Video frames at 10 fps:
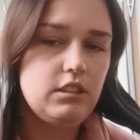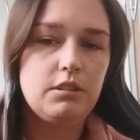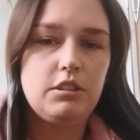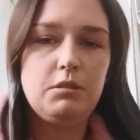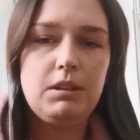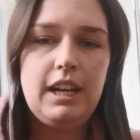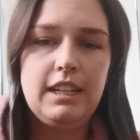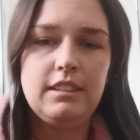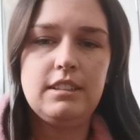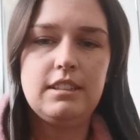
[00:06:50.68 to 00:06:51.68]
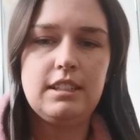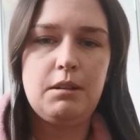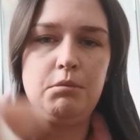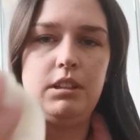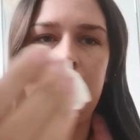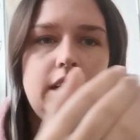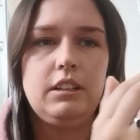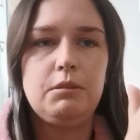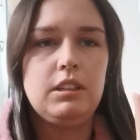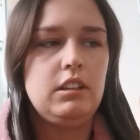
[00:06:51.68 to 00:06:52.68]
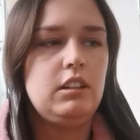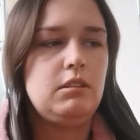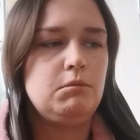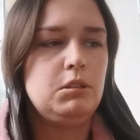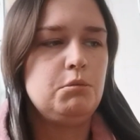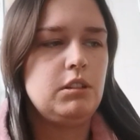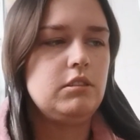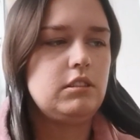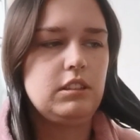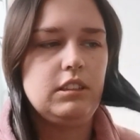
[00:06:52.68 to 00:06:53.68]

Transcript: So I do my ends separately, like with a lot more product,